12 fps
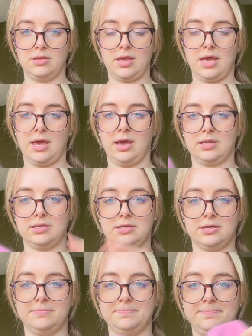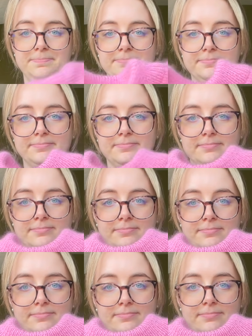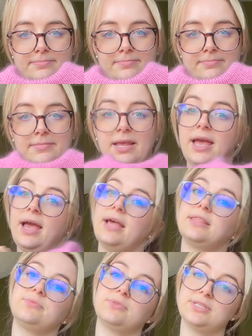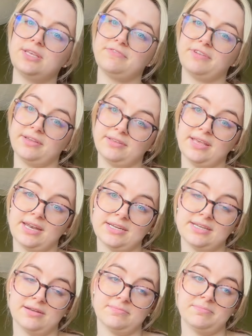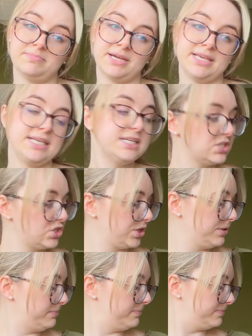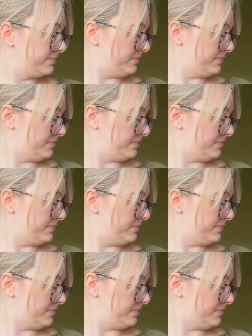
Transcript: And then we'll see if I'll get it done by Easter,